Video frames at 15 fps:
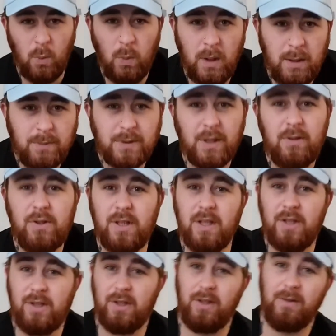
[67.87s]
Williams OG
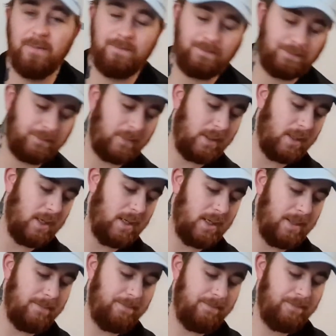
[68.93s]
shoe
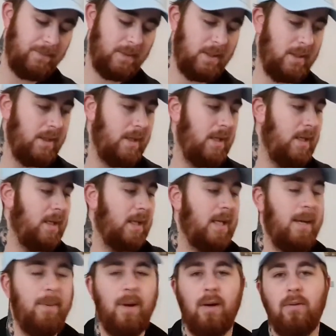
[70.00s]
um,
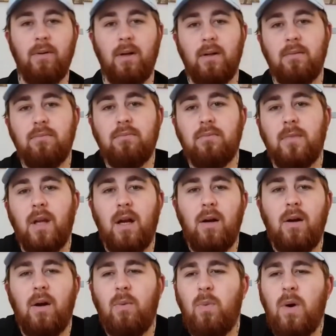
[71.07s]
came out uh,
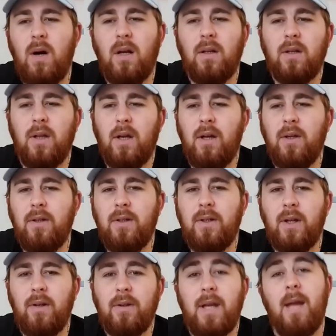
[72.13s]
a while ago, you
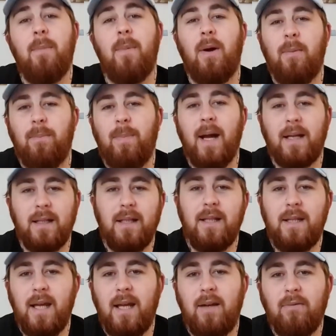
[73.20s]
know, came out back in the
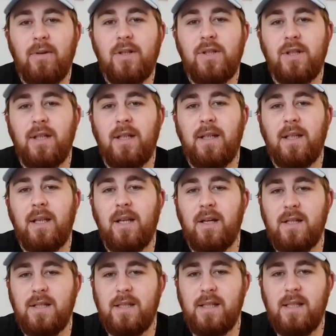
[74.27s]
day originally in the
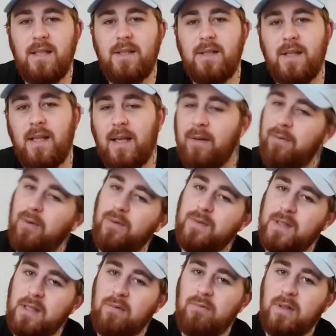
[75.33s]
90s, and then they've
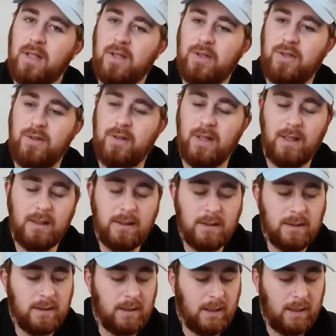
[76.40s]
obviously reissued it
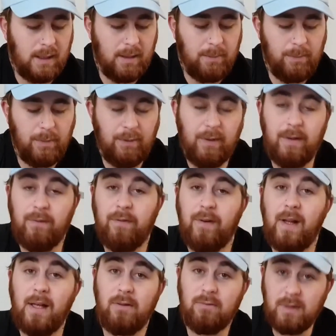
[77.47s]
um, in
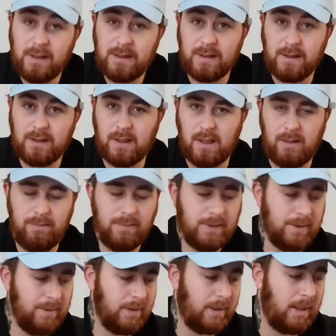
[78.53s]
fairly recent
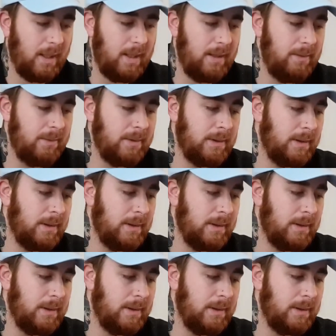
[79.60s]
times, okay?